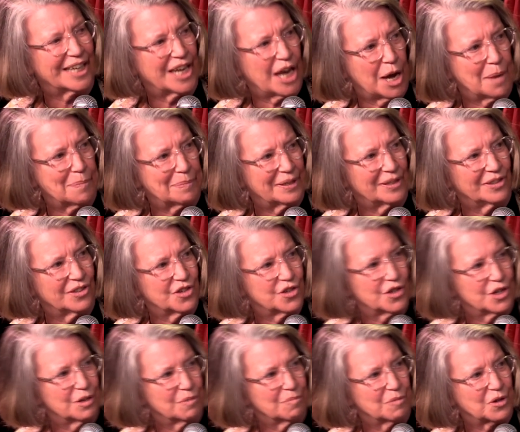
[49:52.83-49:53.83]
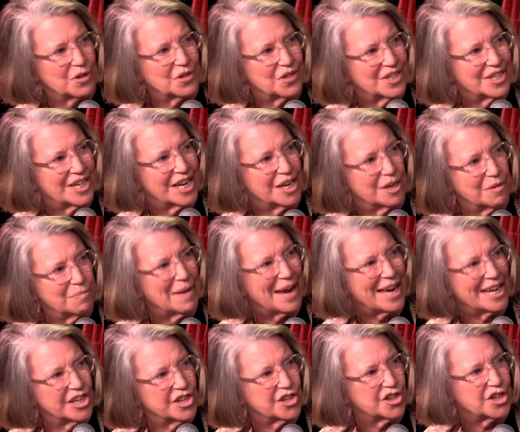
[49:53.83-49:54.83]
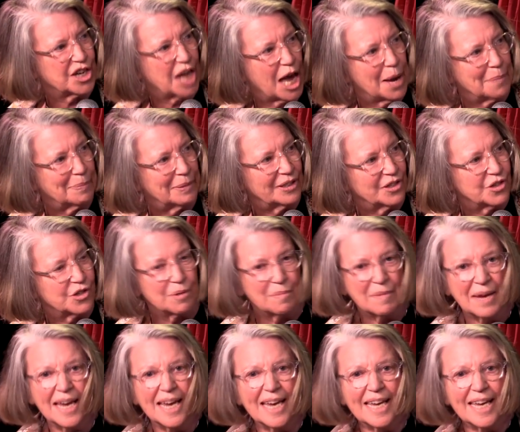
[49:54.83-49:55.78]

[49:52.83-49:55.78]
capitalism or state-managed capitalism,